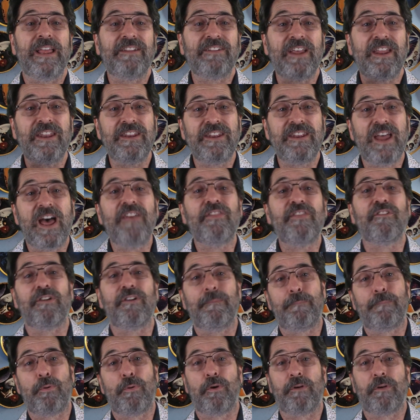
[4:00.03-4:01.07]
another
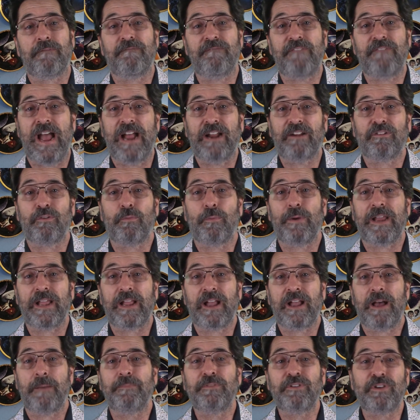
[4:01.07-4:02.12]
important factor when it
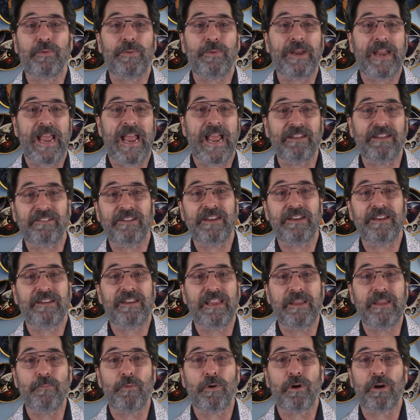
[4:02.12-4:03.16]
comes to enhancing
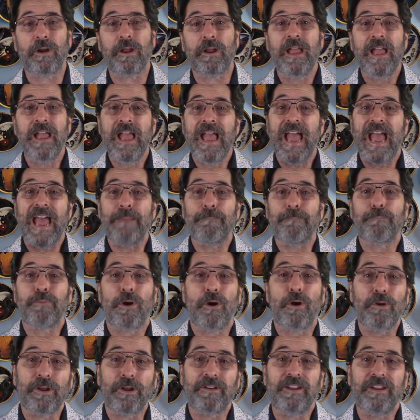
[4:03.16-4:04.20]
teamwork and
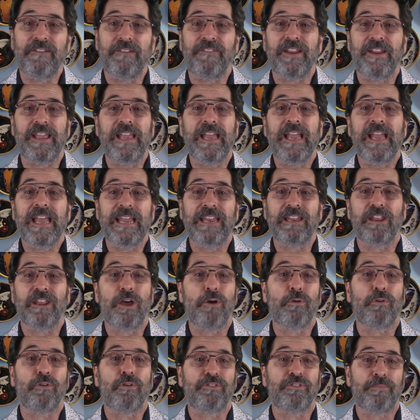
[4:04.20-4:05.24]
productivity in
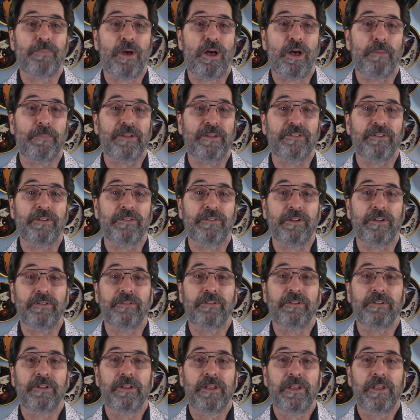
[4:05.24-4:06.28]
local small
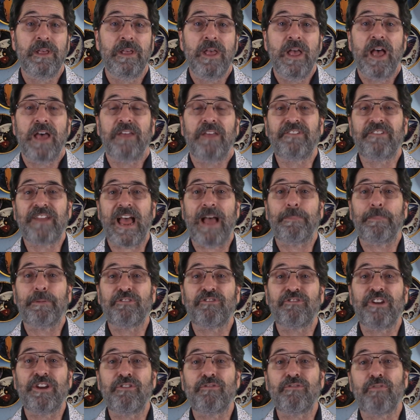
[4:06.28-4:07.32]
businesses.
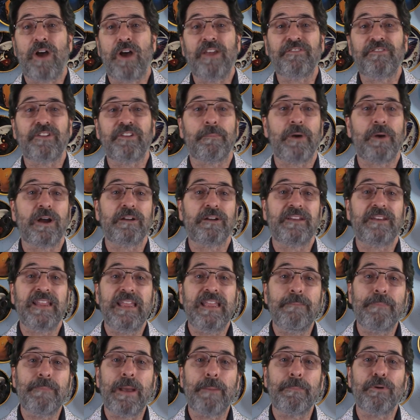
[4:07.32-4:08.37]
Establishing trust among
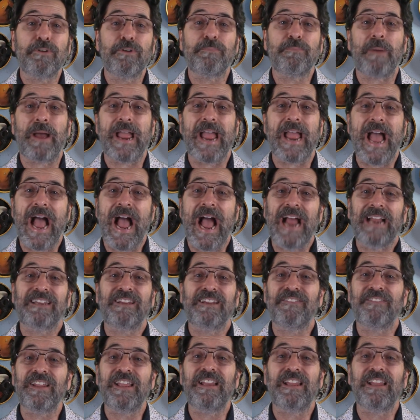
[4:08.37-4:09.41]
team members by
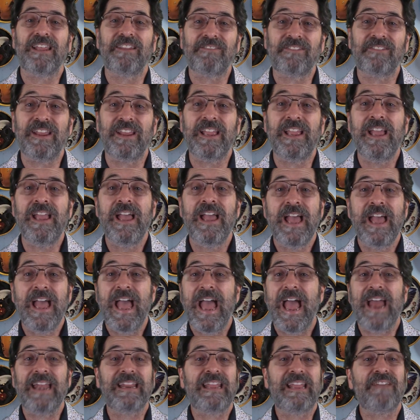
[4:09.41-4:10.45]
actively listening
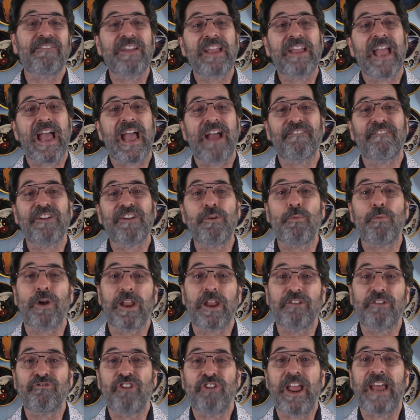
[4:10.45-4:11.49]
and giving everyone
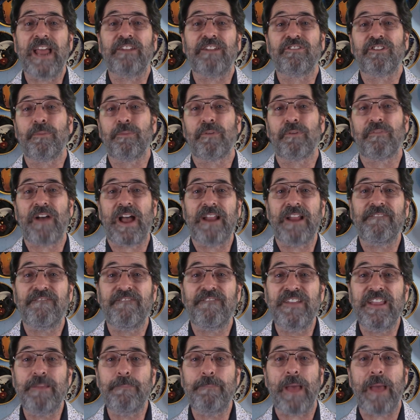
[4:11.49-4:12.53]
a chance to provide
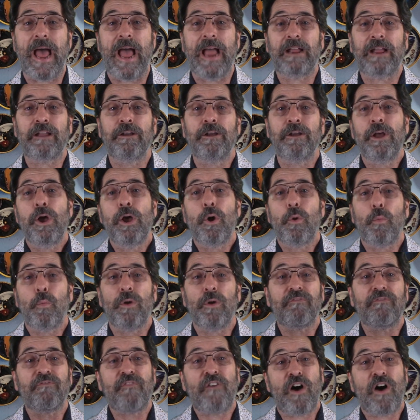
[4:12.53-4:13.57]
feedback will
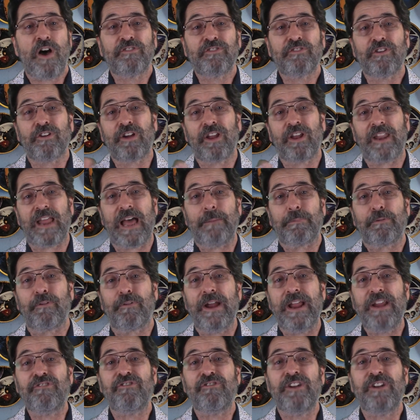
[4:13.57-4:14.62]
foster
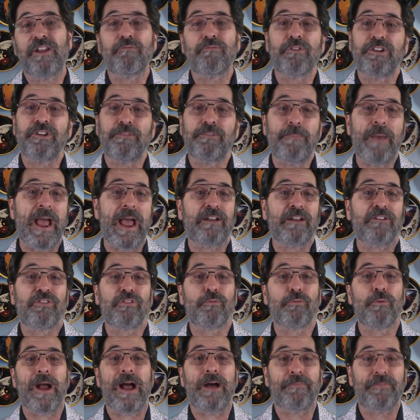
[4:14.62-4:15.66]
collaboration and respect
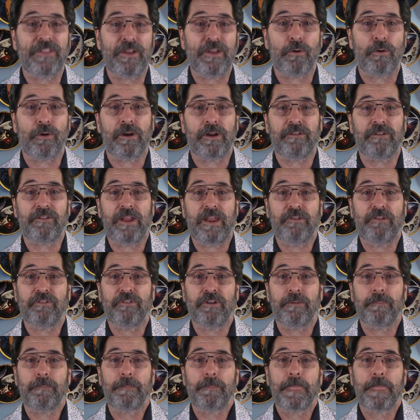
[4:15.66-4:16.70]
throughout the organization.
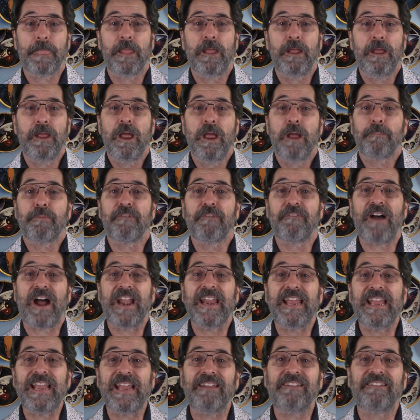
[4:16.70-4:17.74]

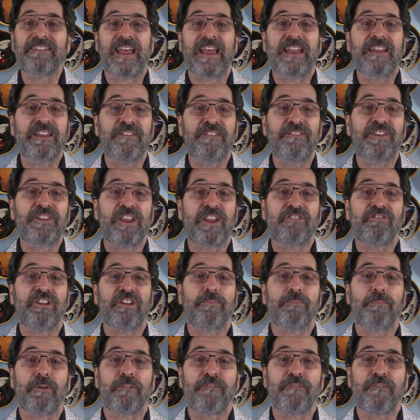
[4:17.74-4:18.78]
Providing incentives such as
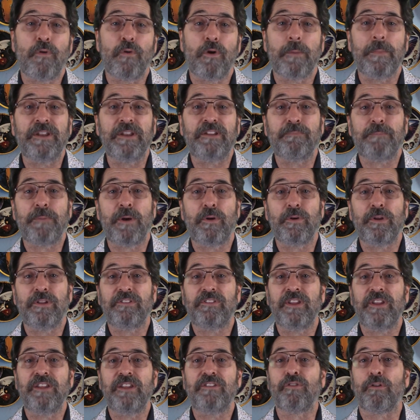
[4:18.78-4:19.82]
performance
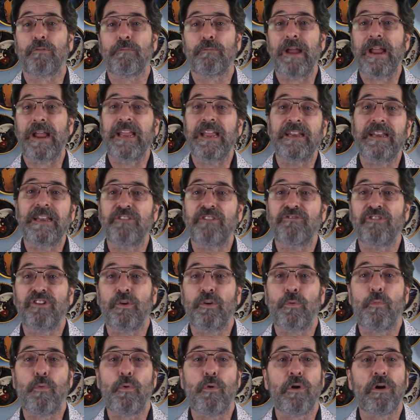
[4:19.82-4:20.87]
bonuses or recognition
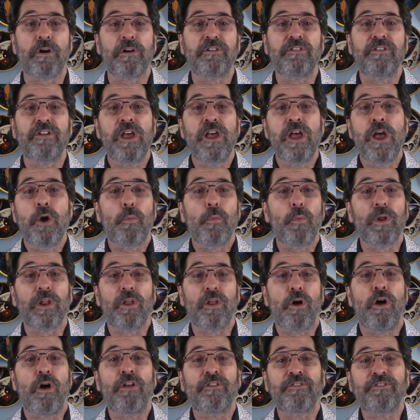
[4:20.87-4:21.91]
awards will
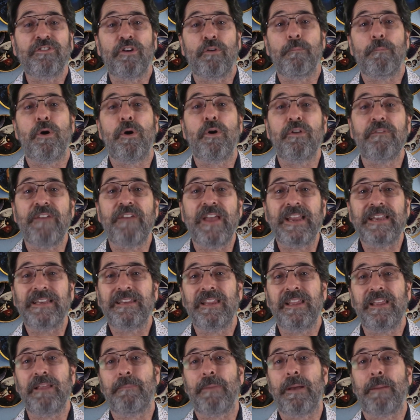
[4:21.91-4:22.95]
also motivate
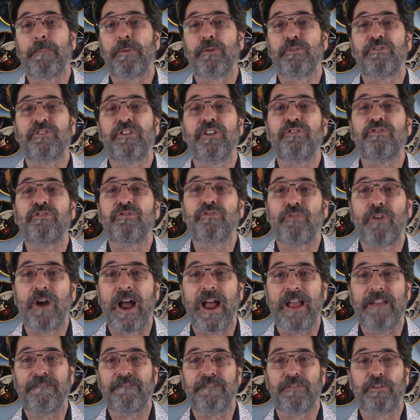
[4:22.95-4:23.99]
team members to
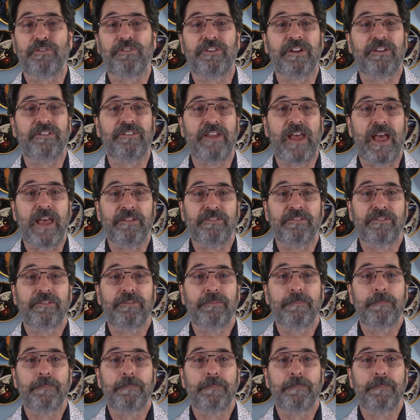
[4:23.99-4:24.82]
strive for success.